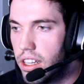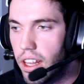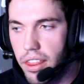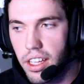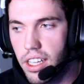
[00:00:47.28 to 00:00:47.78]

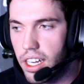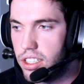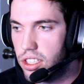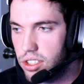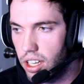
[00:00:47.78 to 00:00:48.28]
the thing that I
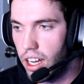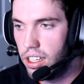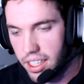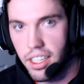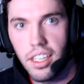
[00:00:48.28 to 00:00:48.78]
just saw
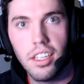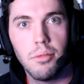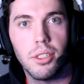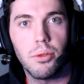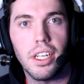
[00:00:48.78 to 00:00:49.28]

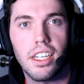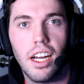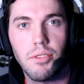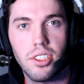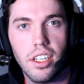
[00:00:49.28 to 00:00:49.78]
between a
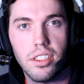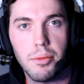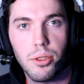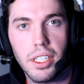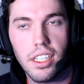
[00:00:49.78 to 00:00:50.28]
conversation
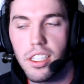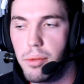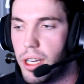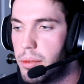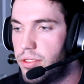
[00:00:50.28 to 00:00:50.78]
between
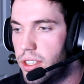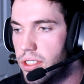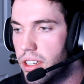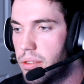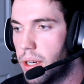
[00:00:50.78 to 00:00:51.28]
Guzbomb and
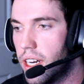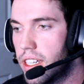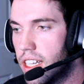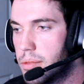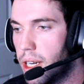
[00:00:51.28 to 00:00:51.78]
Fusion, where
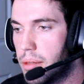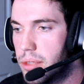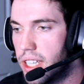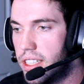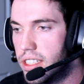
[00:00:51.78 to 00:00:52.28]

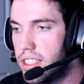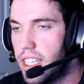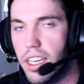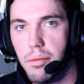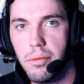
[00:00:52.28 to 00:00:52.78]
Guzbomb cites a
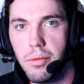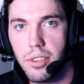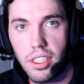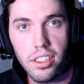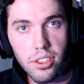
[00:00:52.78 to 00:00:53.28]
DM
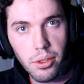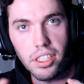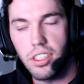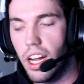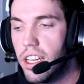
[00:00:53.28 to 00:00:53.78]

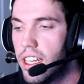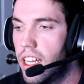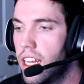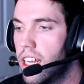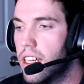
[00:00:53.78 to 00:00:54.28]
screenshot
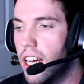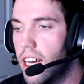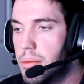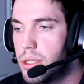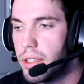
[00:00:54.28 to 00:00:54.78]

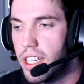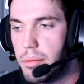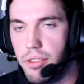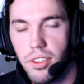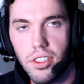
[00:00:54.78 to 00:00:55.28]
between
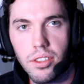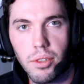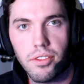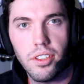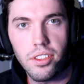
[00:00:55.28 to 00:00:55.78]
him and Fusion,
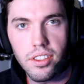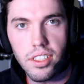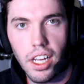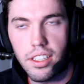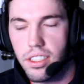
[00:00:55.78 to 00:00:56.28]
where Fusion
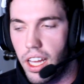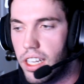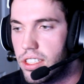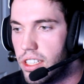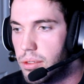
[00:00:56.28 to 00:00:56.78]
cites
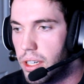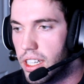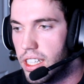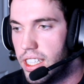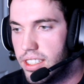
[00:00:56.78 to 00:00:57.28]
that
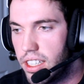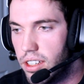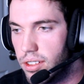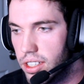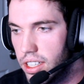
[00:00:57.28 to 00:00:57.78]
Cheetowunga is the
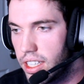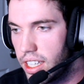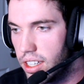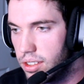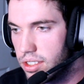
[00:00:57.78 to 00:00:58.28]
owner.
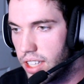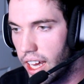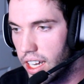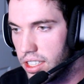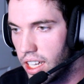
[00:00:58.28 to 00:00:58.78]
He owns
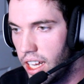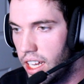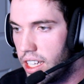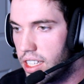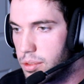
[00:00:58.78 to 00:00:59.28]
Dash.
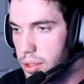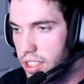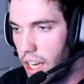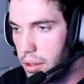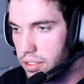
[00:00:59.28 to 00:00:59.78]
He has been
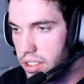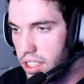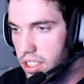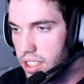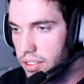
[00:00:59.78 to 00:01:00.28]
scamming for
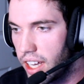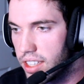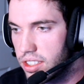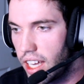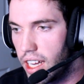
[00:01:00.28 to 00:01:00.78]
years. I've
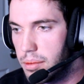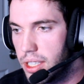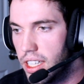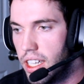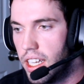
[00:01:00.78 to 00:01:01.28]
gotten scammed